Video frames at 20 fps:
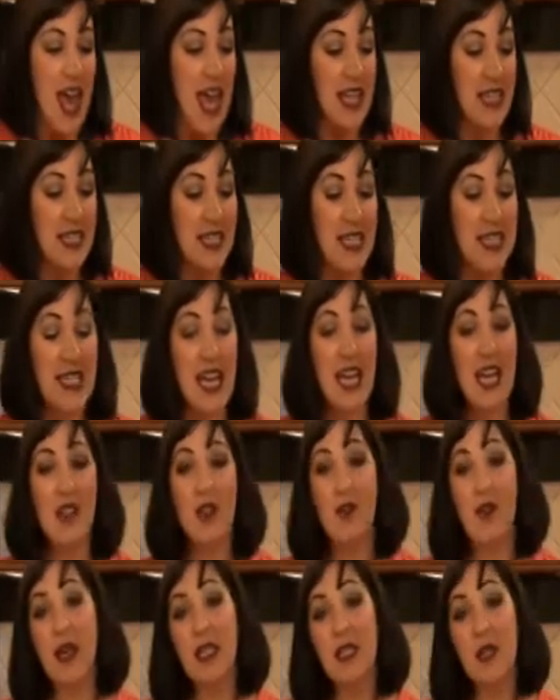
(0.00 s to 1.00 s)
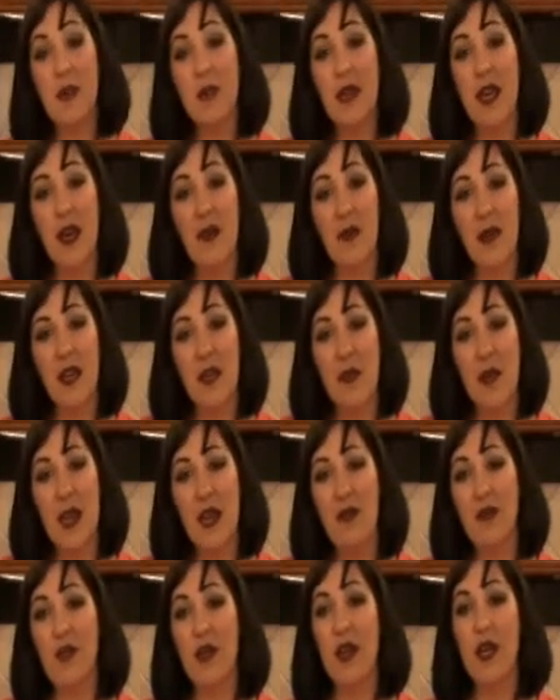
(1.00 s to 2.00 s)
And today the recipe I'm going to
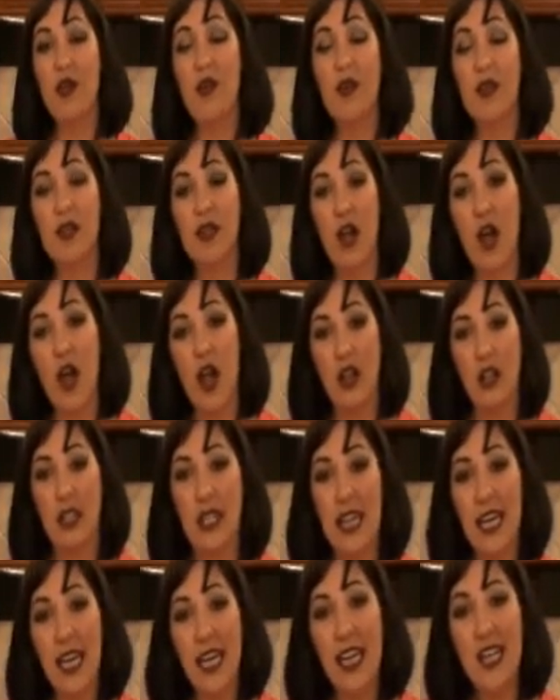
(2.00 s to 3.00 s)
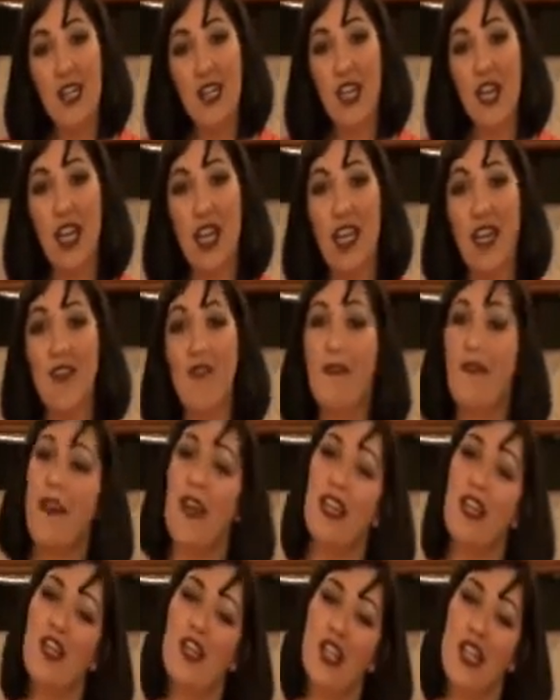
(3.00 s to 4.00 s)
make for you is called Kickin Chicken
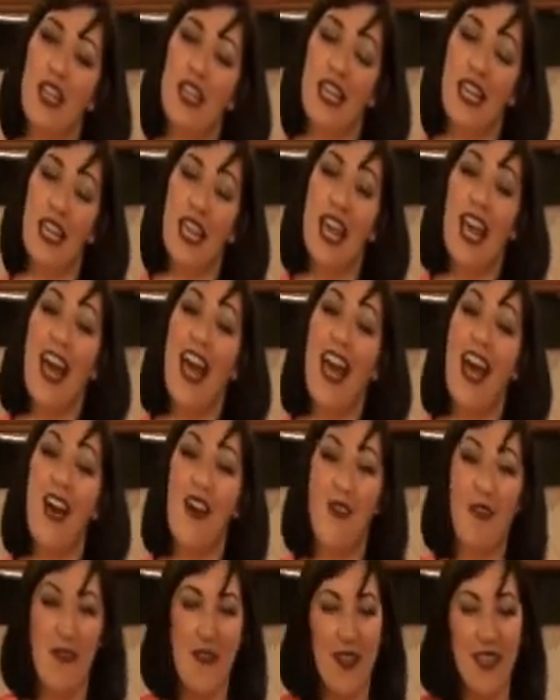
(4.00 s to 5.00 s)
Fettuccine al